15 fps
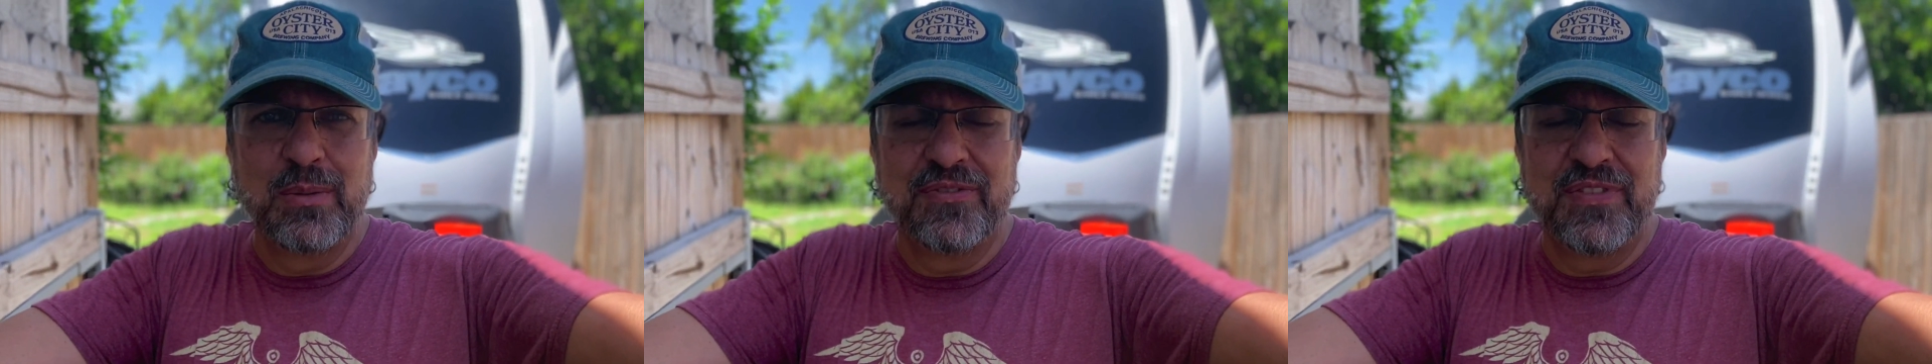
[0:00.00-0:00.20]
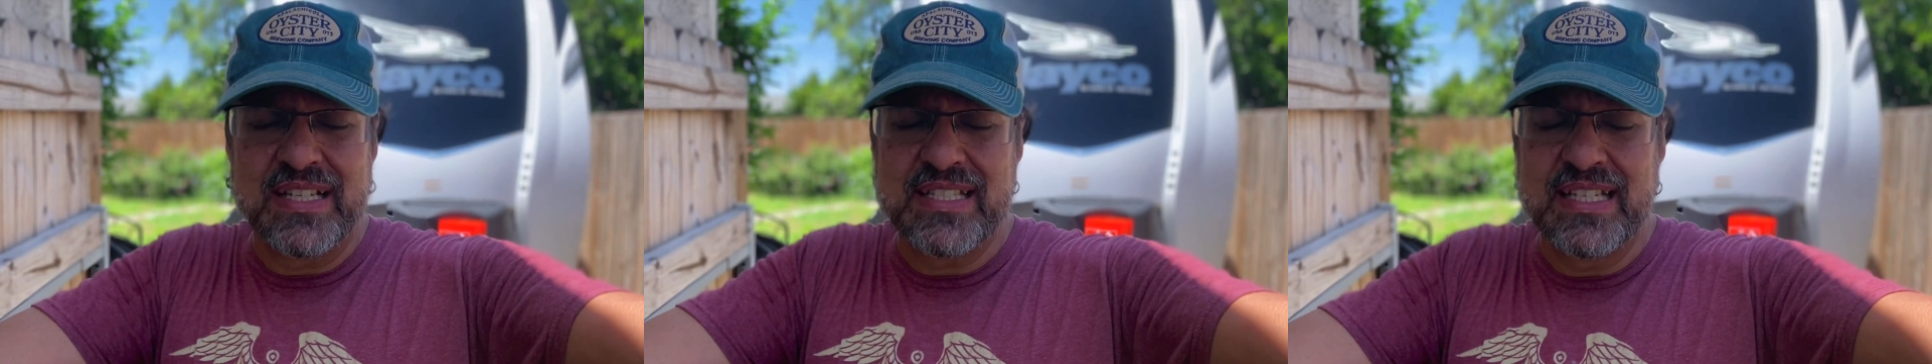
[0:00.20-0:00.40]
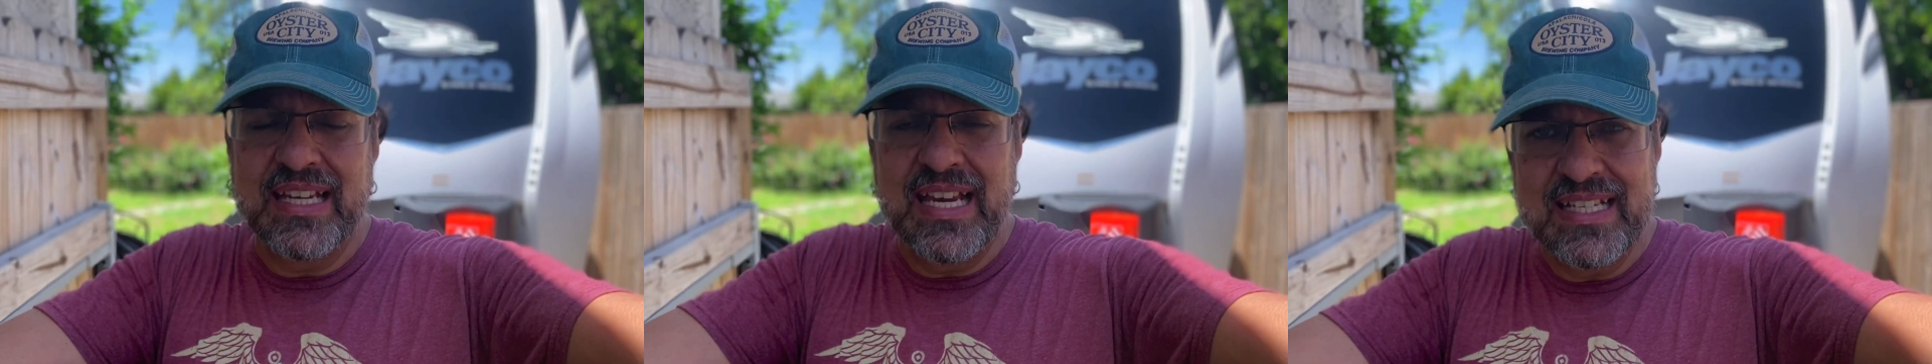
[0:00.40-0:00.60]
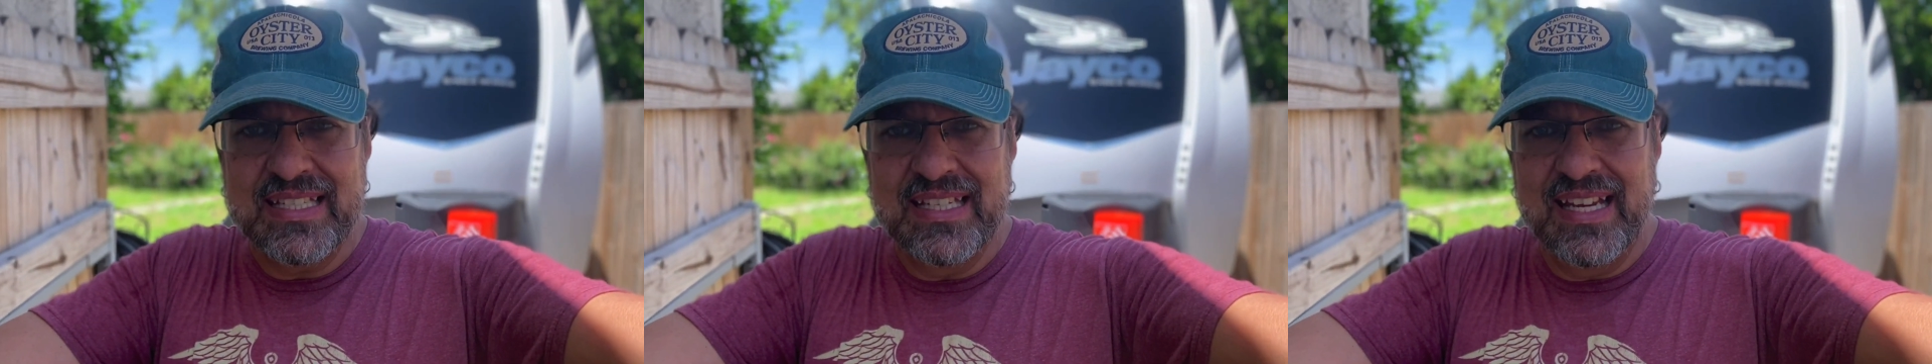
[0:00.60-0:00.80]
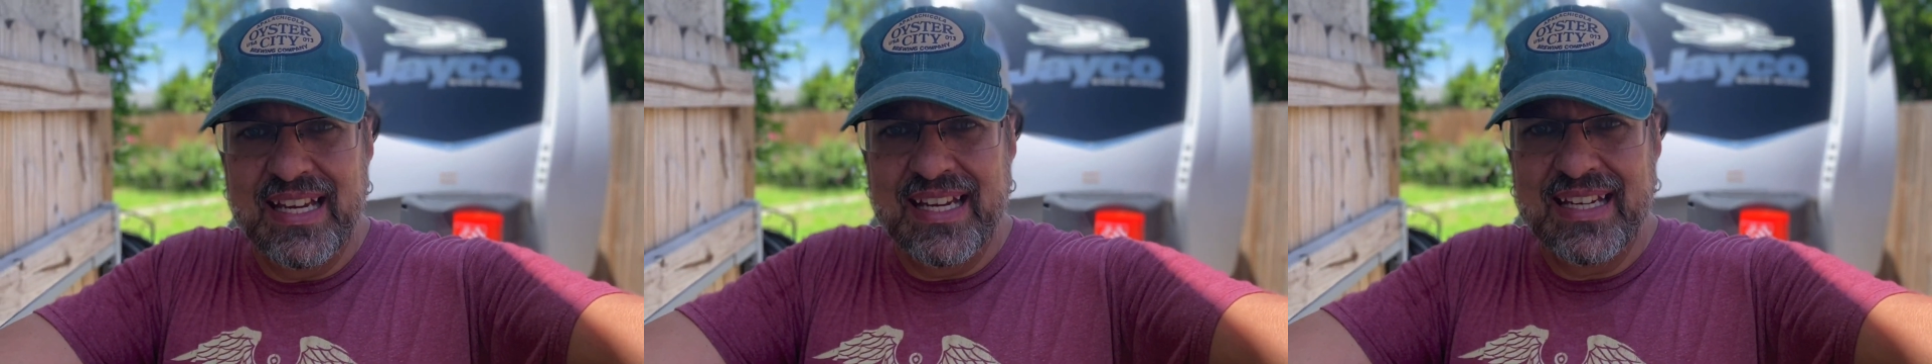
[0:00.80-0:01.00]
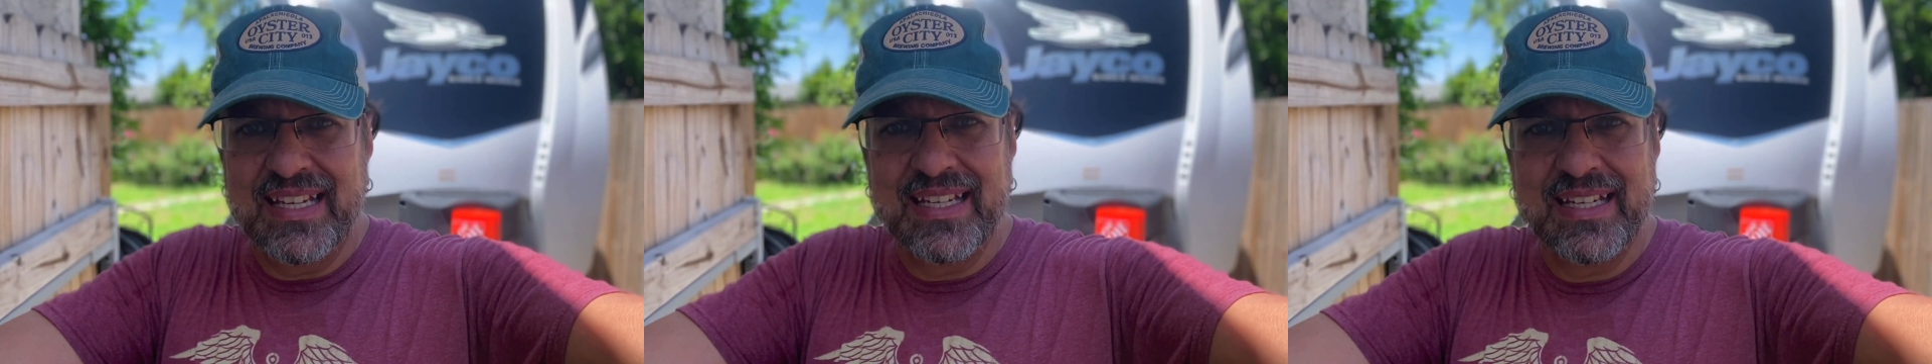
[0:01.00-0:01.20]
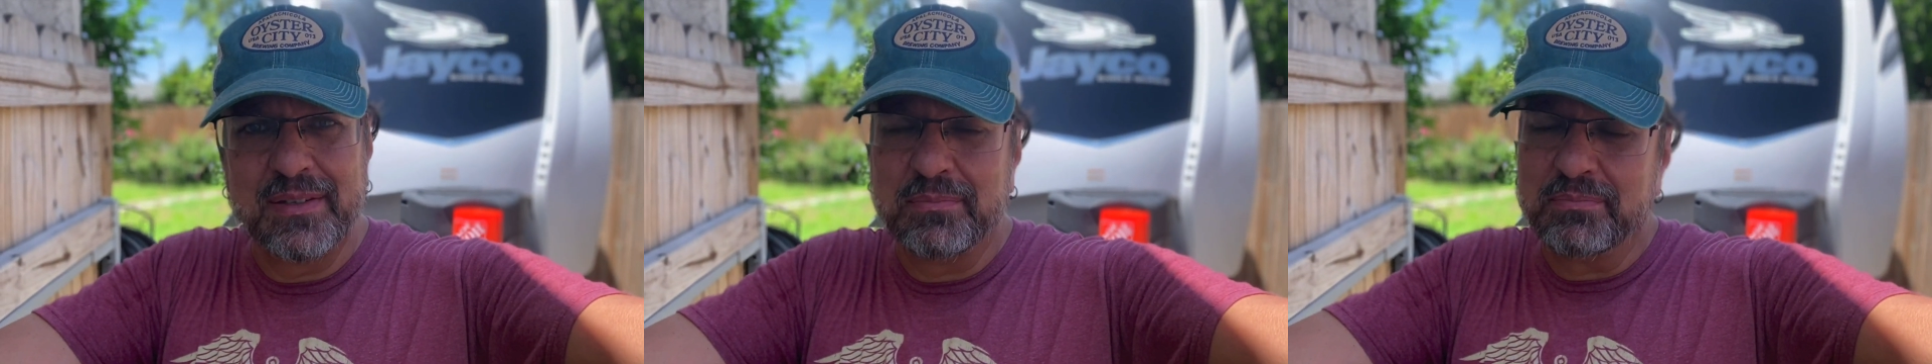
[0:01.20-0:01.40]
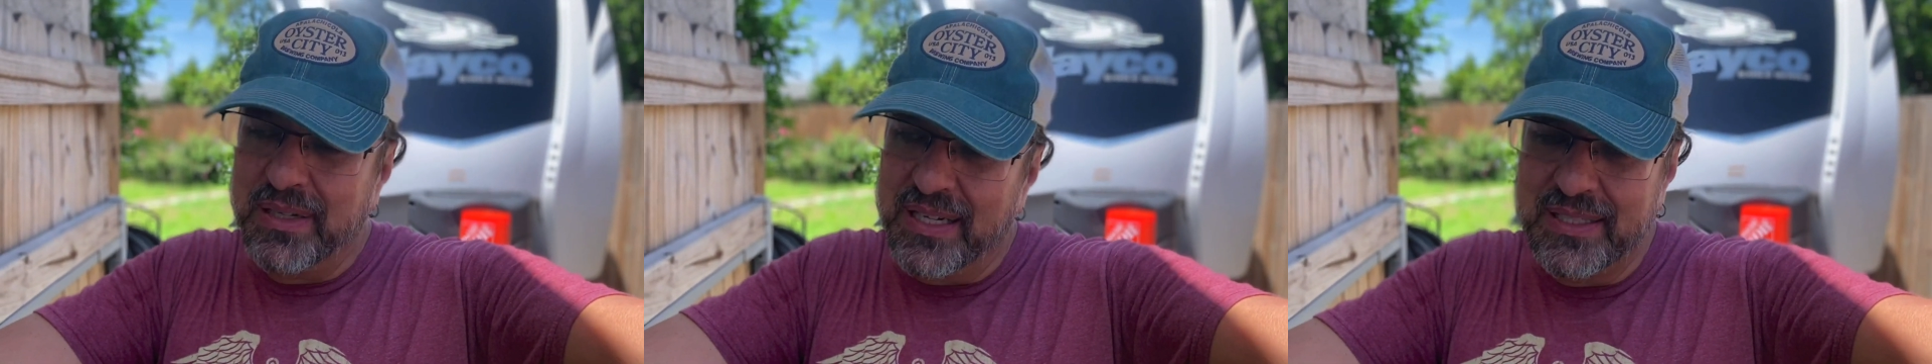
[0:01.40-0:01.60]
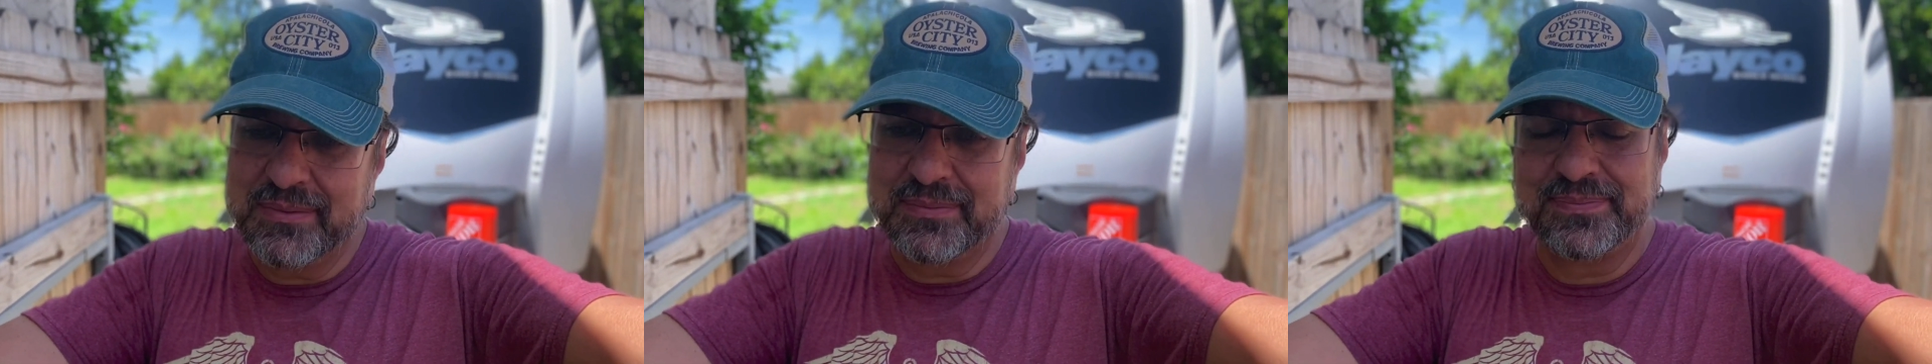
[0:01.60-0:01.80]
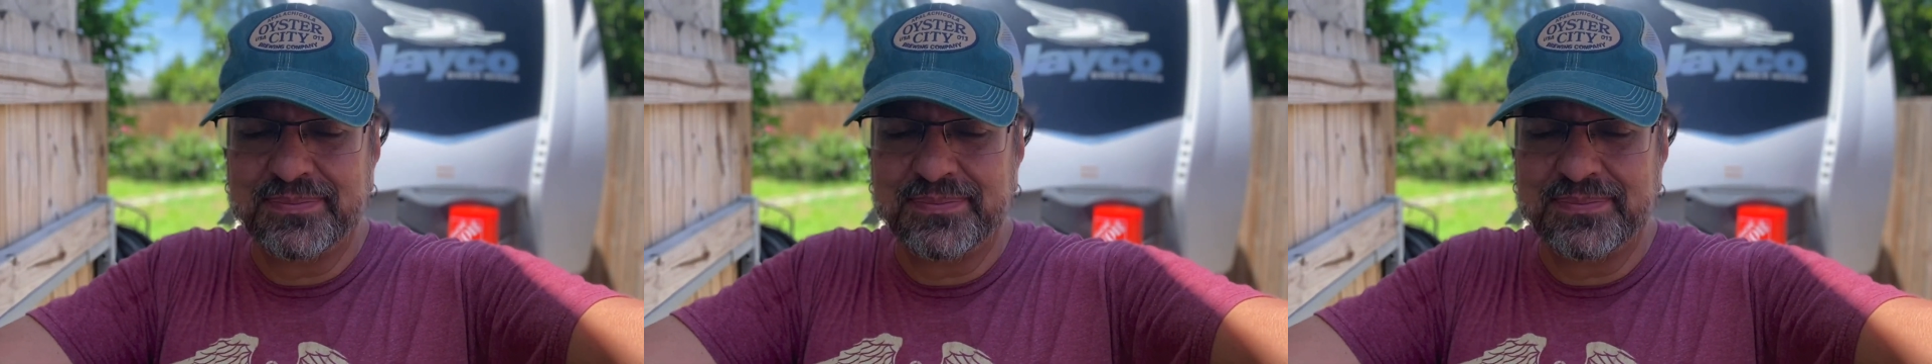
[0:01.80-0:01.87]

to fix the gate today, but